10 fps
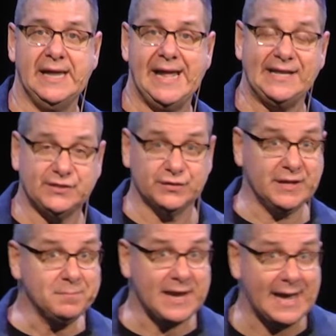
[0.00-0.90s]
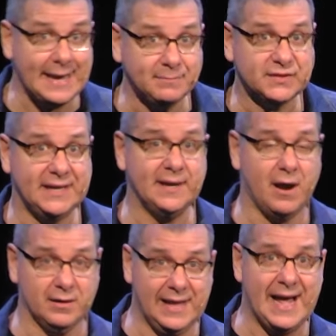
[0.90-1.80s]
And so sometimes in
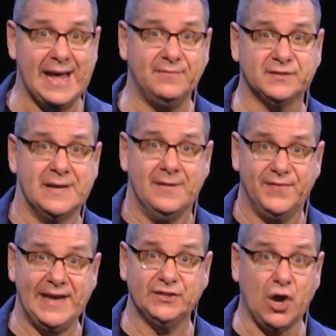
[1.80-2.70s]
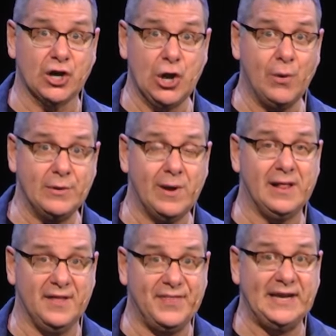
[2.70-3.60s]
our lives, things aren't going
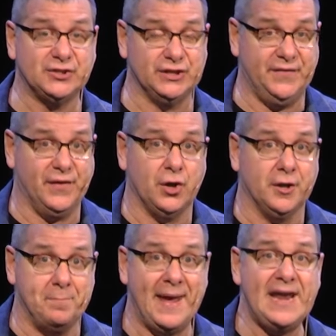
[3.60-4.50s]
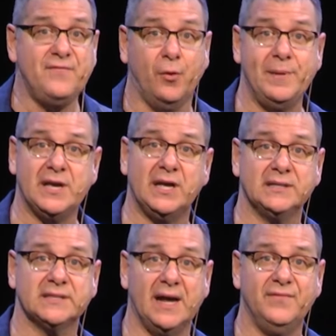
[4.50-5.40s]
well and things are difficult and painful
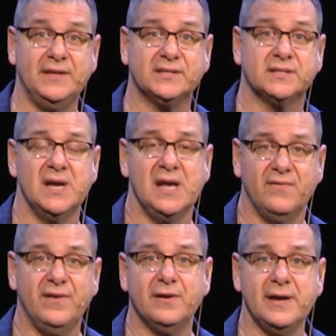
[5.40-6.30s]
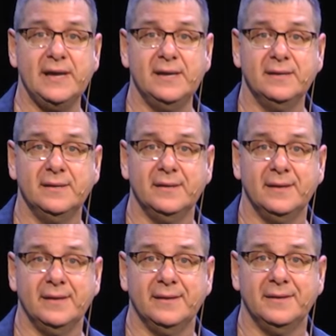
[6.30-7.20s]
because of this very
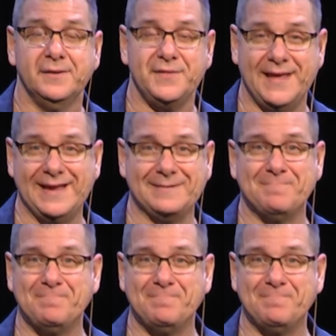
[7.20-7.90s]
thing.